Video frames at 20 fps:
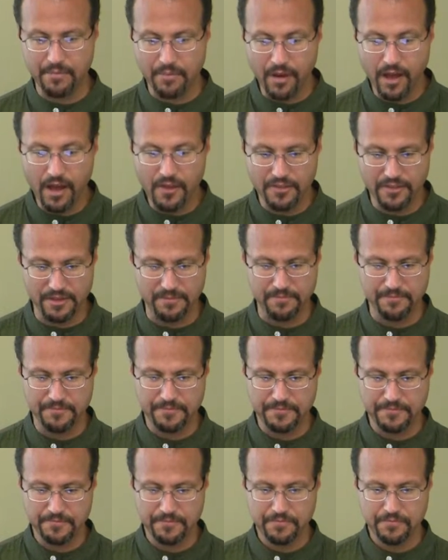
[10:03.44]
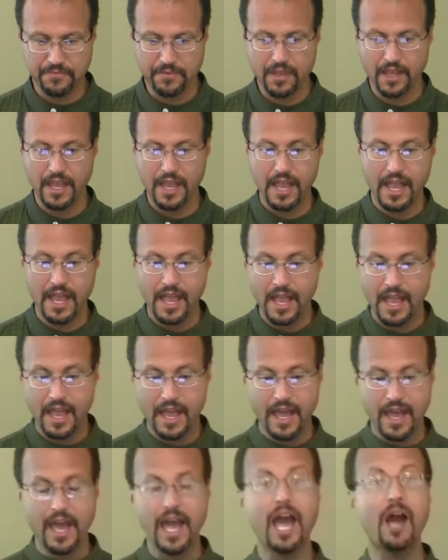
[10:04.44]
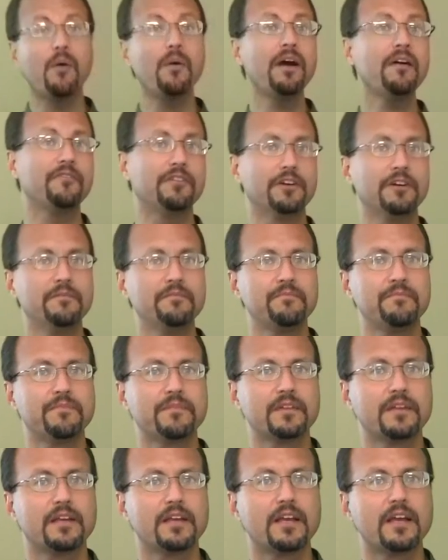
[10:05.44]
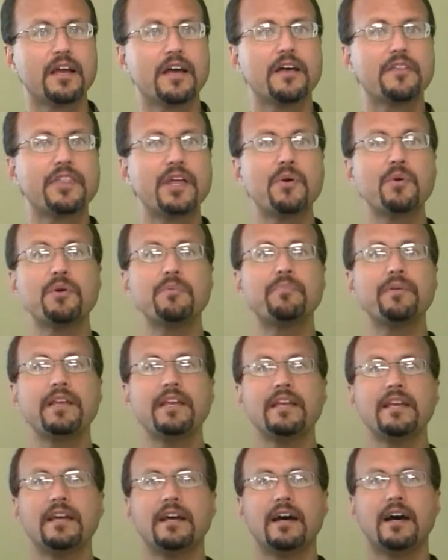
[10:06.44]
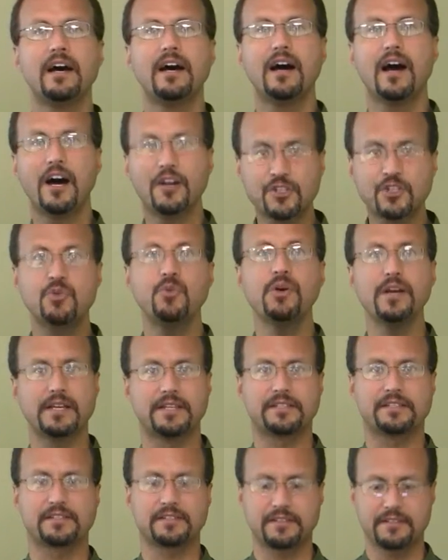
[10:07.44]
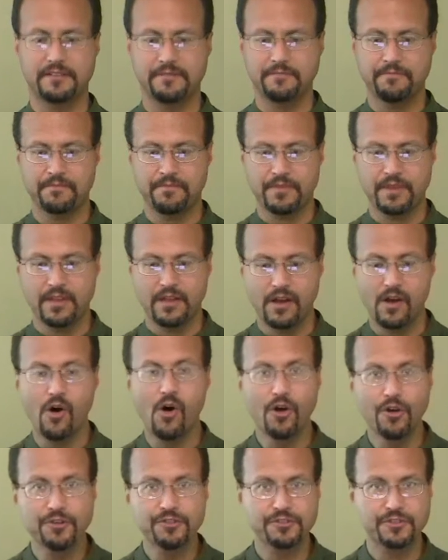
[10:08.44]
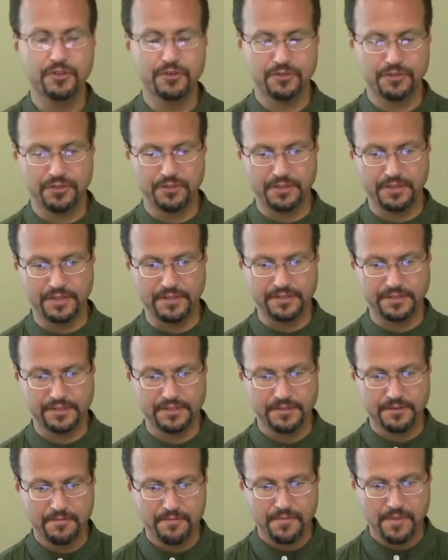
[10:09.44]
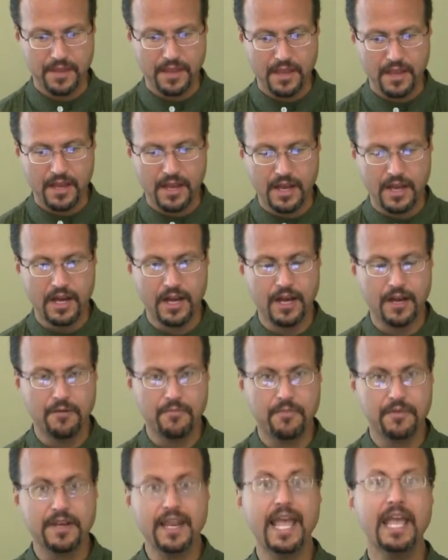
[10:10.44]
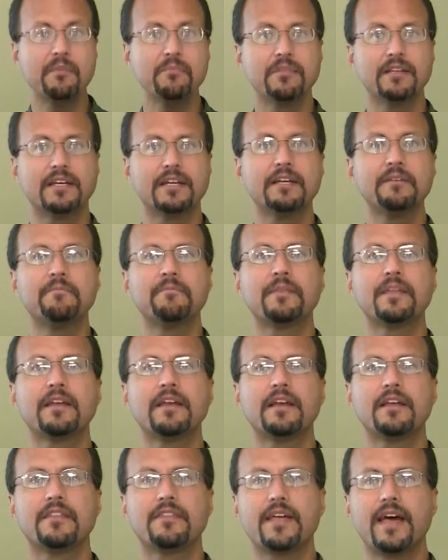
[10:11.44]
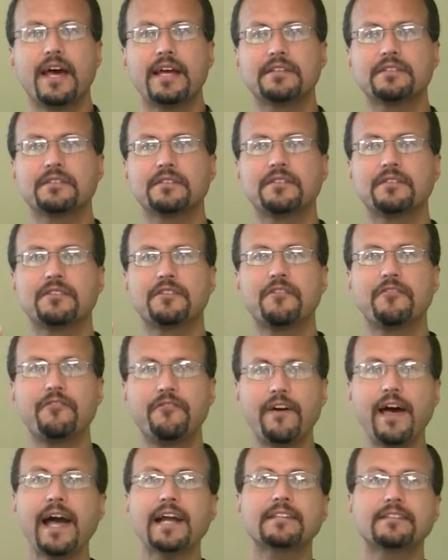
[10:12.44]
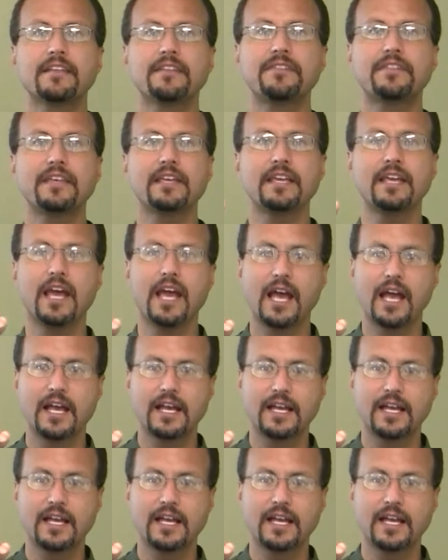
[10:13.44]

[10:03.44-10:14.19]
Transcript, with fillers: upon them. However, there would be a twist also to this, namely that the fact that the